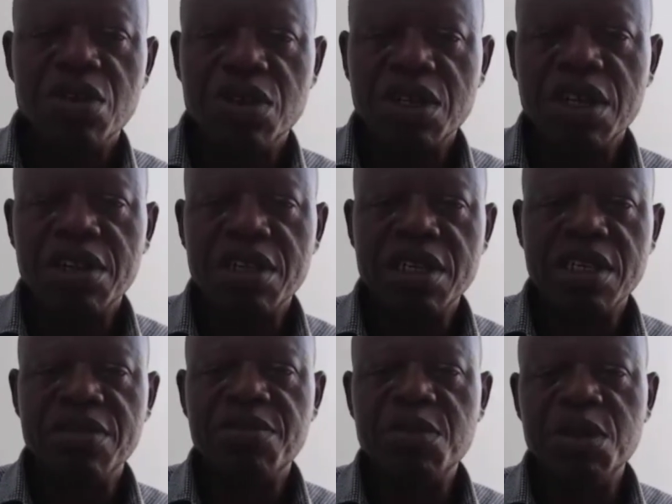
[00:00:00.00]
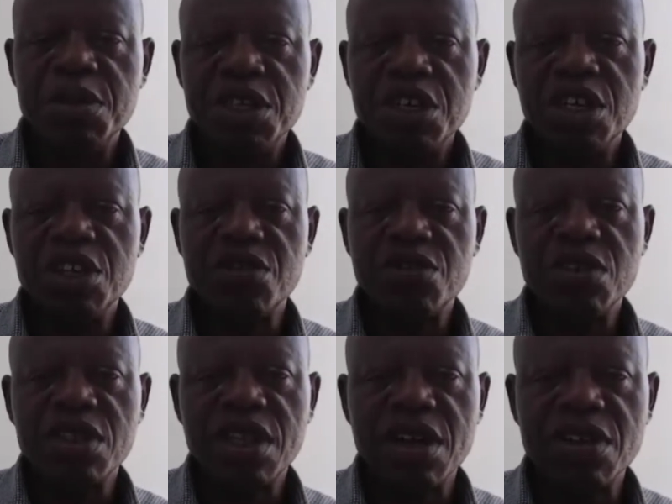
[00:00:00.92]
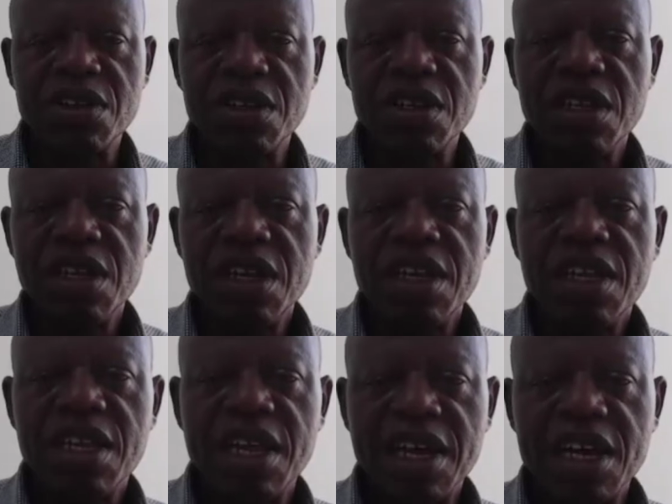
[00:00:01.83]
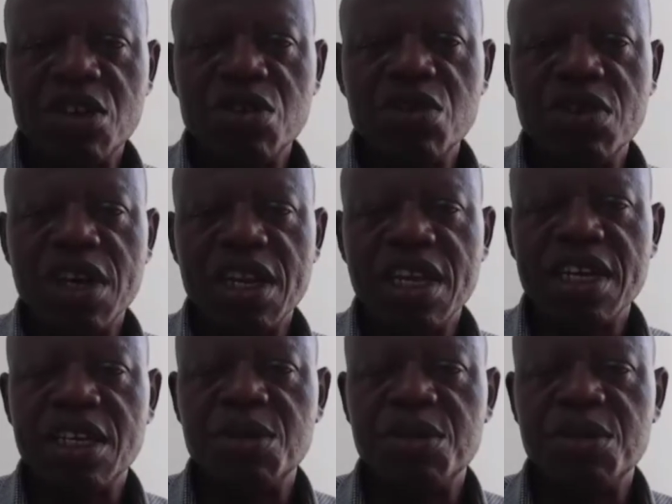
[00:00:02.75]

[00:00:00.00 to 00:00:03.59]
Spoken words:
you see, the depreciation is 4,000, Like I told you earlier,